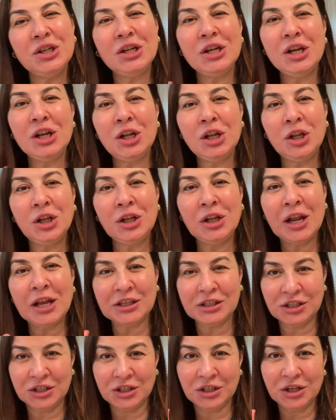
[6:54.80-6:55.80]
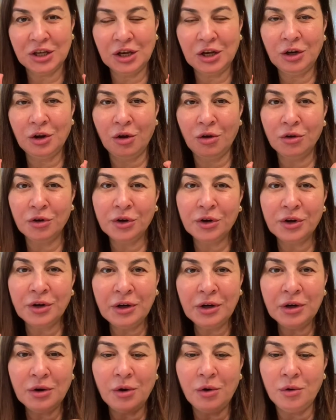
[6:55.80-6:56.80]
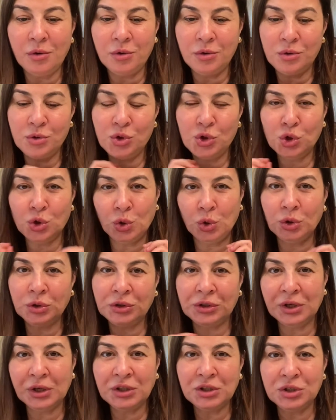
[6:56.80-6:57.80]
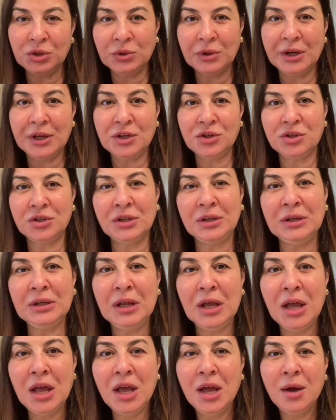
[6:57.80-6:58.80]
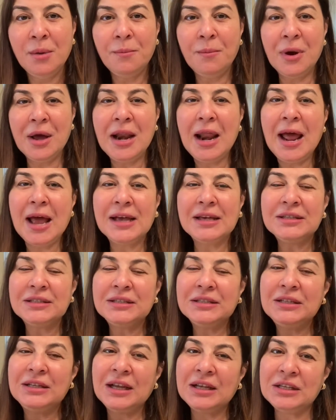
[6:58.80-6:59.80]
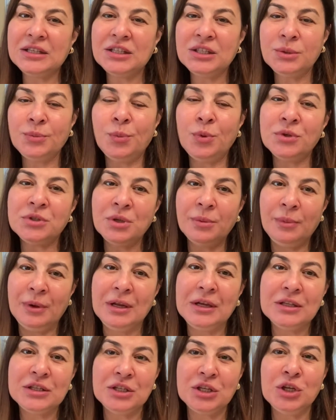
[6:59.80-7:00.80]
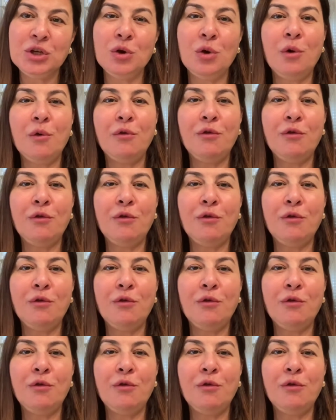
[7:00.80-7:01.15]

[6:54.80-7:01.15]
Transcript: less longer or shorter duration, but has less possibility of